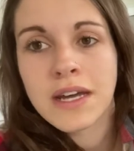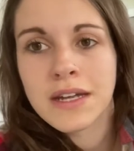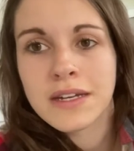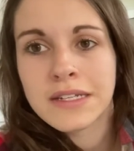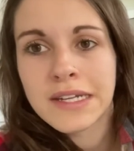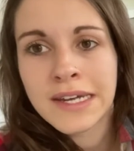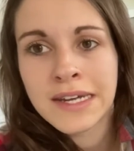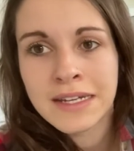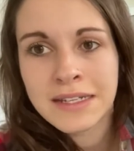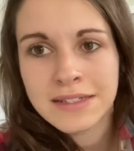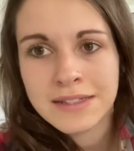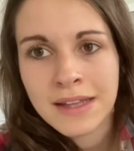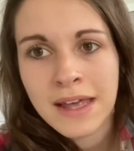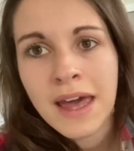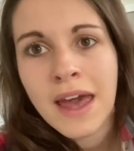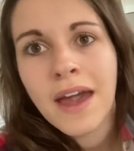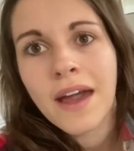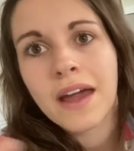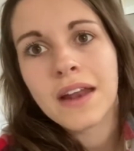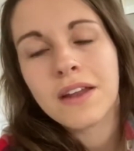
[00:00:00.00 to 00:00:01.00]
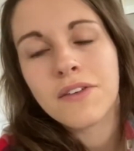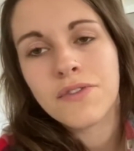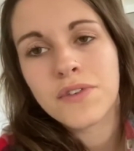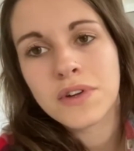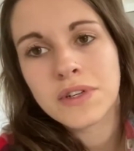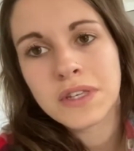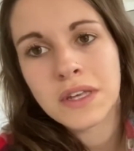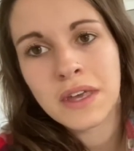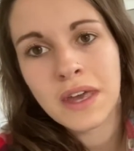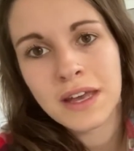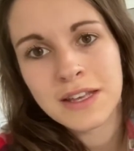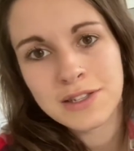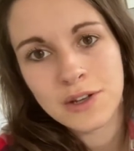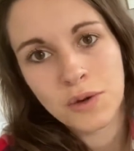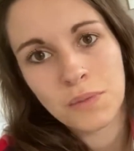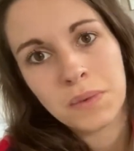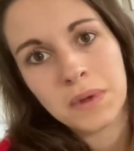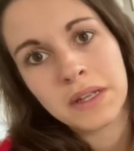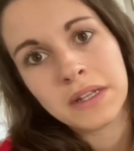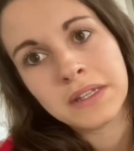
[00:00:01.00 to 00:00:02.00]
is, and if there's a case
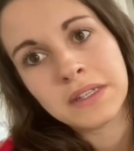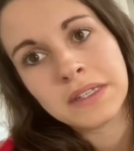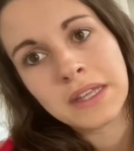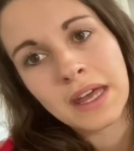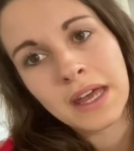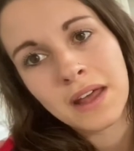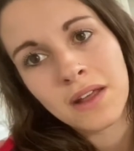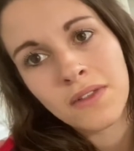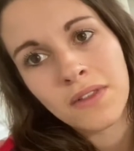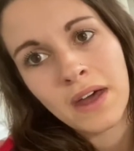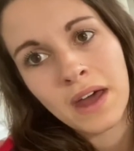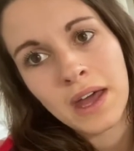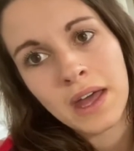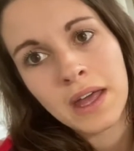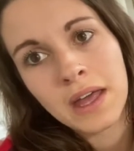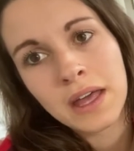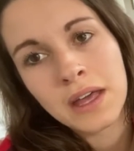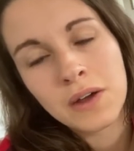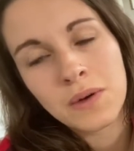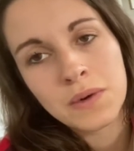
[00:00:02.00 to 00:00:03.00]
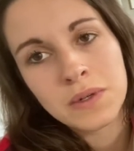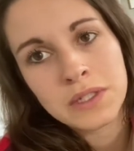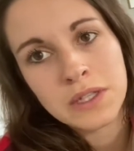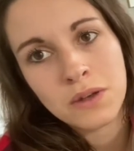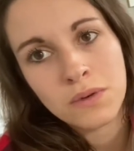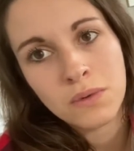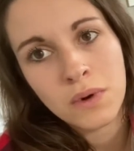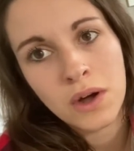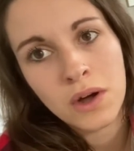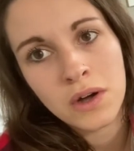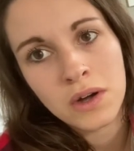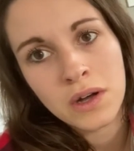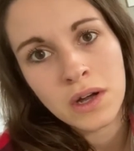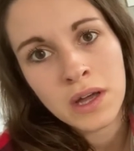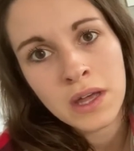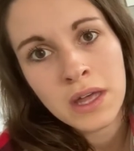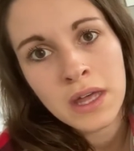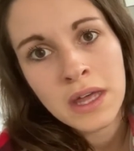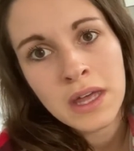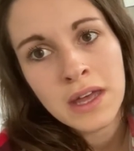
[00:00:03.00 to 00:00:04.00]
open saying that it was the
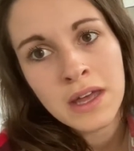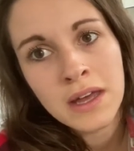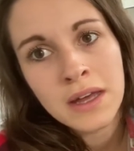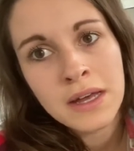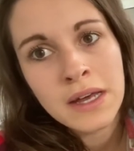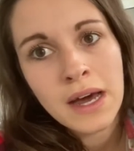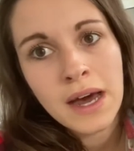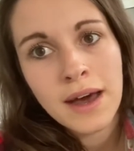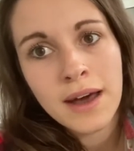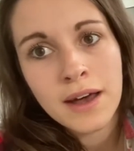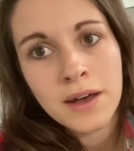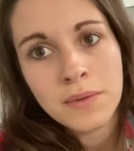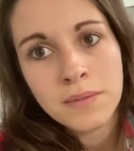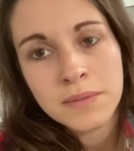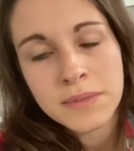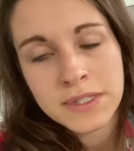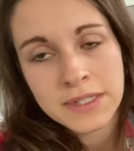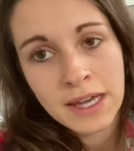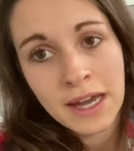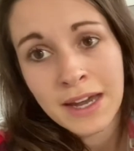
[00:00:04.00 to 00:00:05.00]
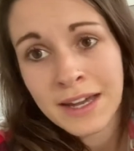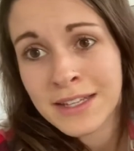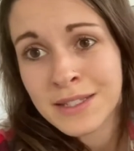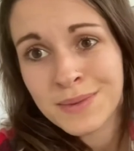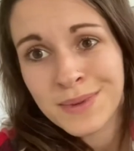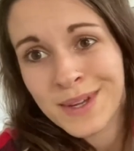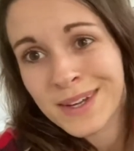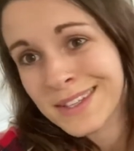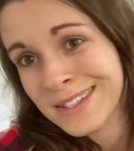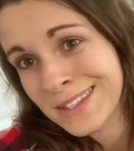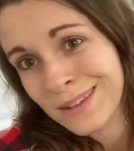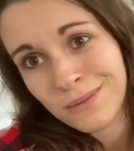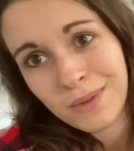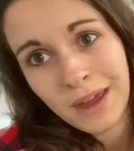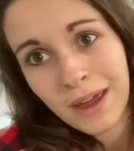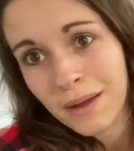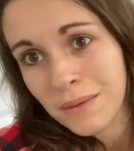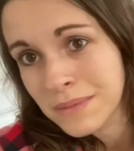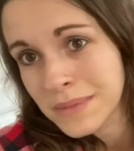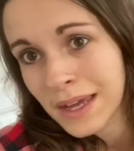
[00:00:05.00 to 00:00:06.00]
wrong size, because
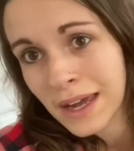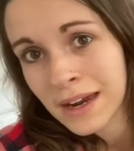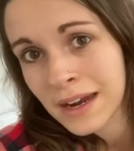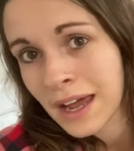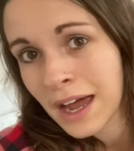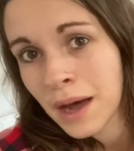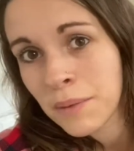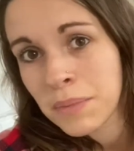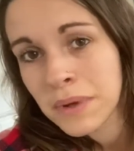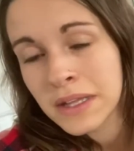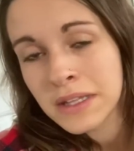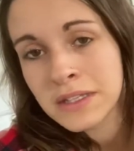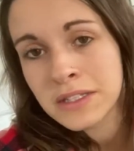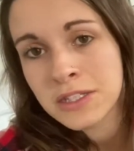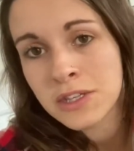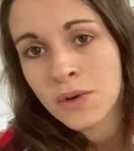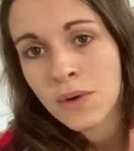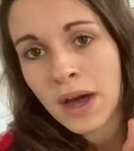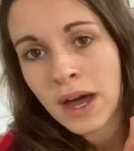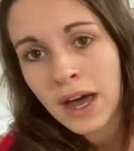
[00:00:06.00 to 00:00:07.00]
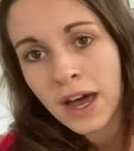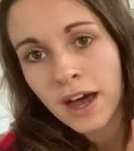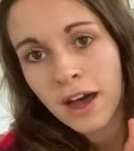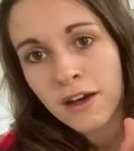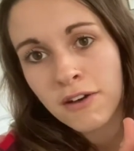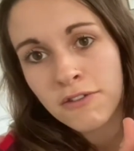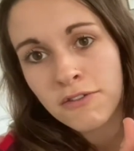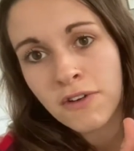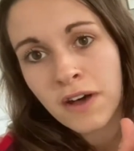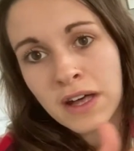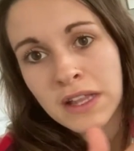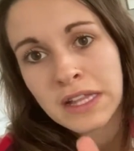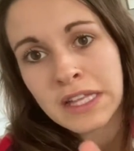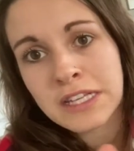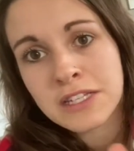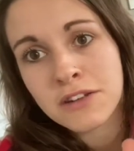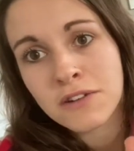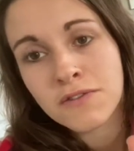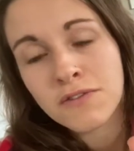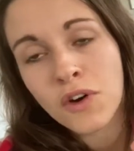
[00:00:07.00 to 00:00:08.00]
sometimes that happens, you have at
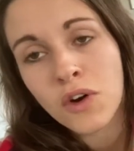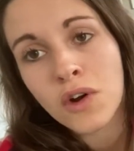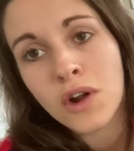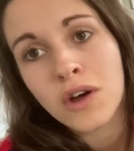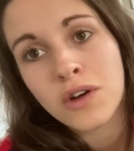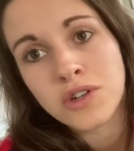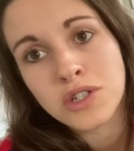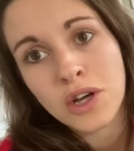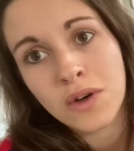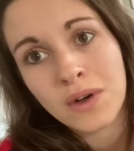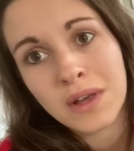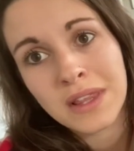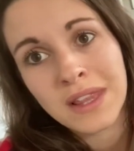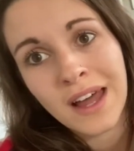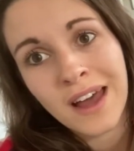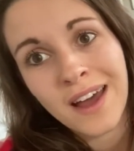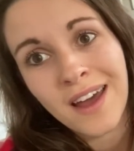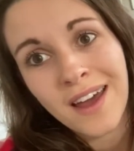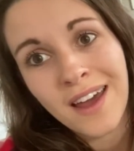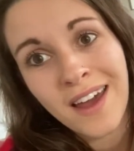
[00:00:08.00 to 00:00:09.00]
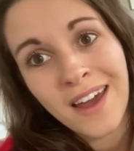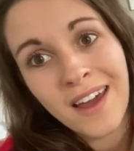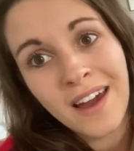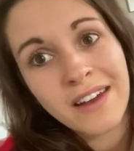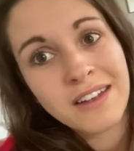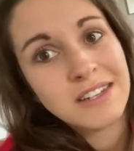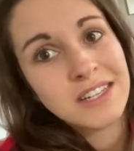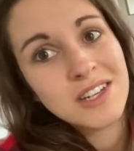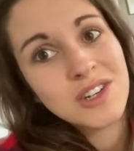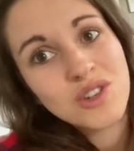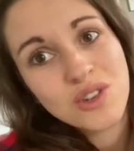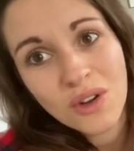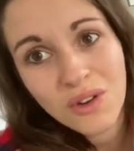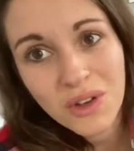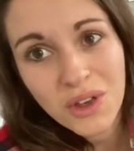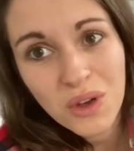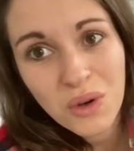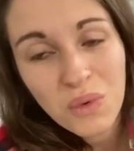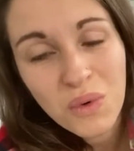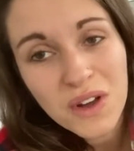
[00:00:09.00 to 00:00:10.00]
least a photo showing that, hey, I did show
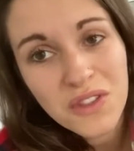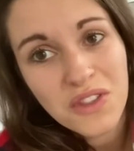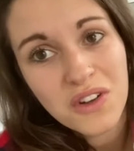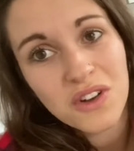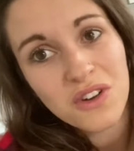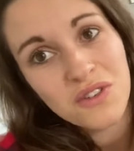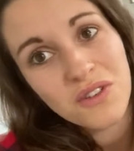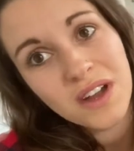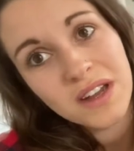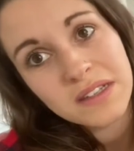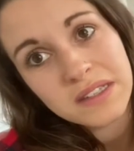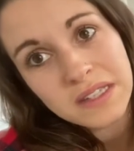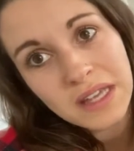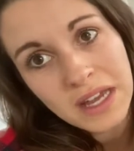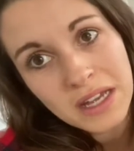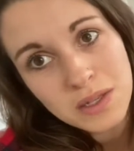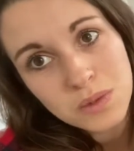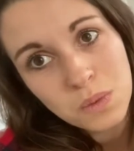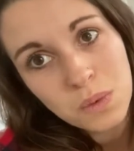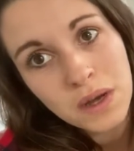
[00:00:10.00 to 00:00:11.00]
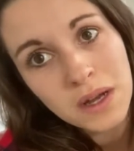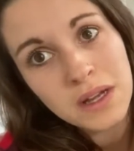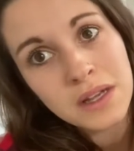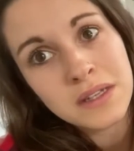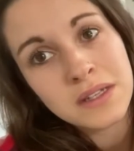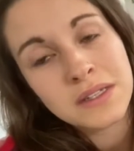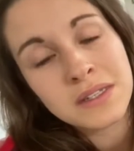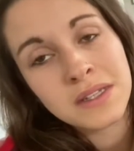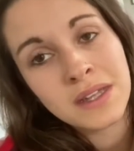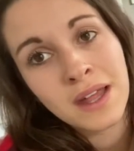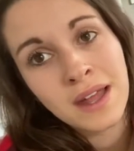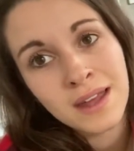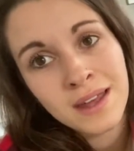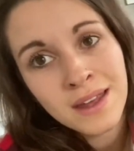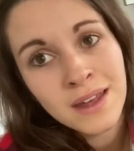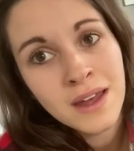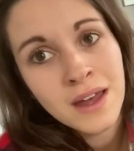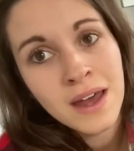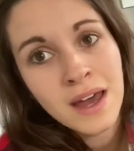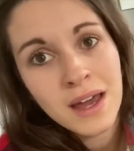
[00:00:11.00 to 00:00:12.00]
you what the correct size was, like,
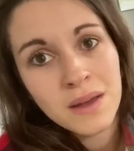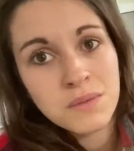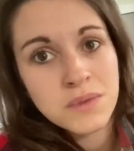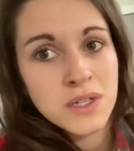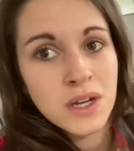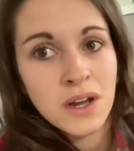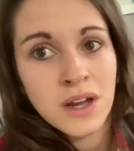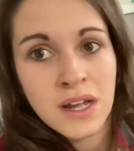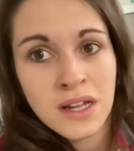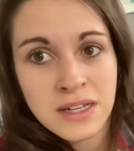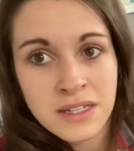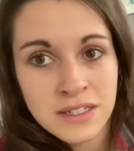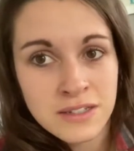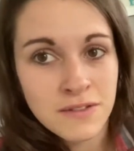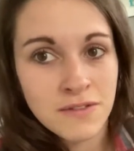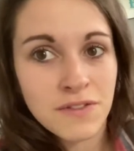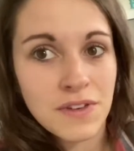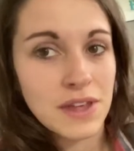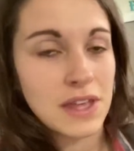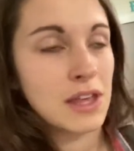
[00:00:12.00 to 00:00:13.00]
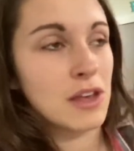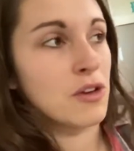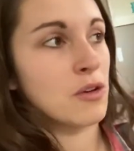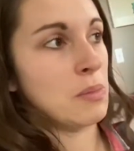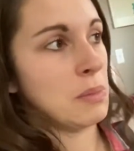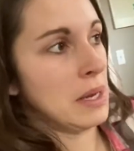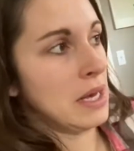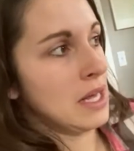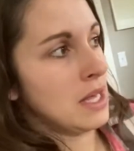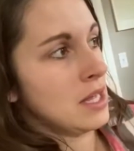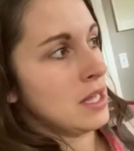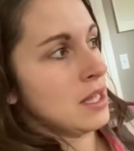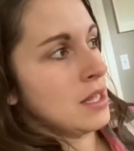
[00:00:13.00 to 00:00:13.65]
I'm sorry it doesn't fit you. But